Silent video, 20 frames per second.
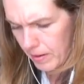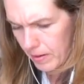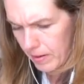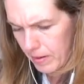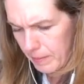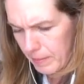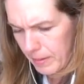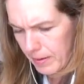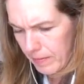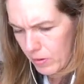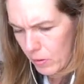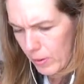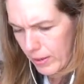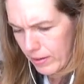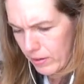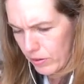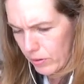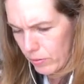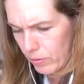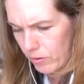let me have a
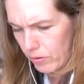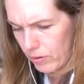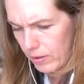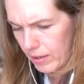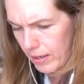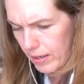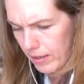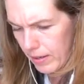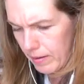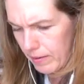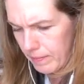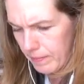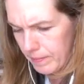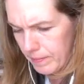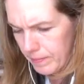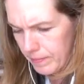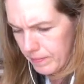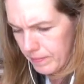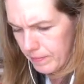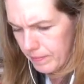quick Google here.
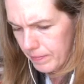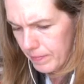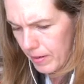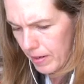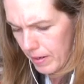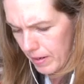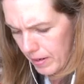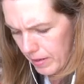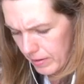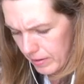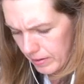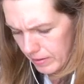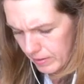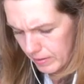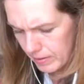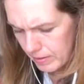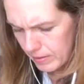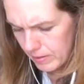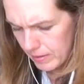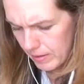
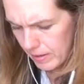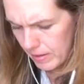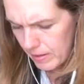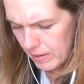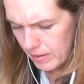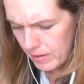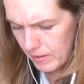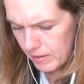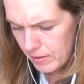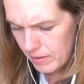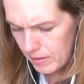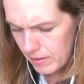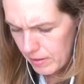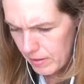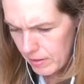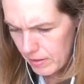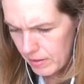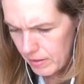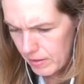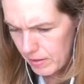
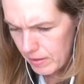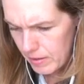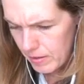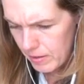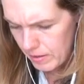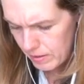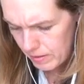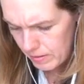Standard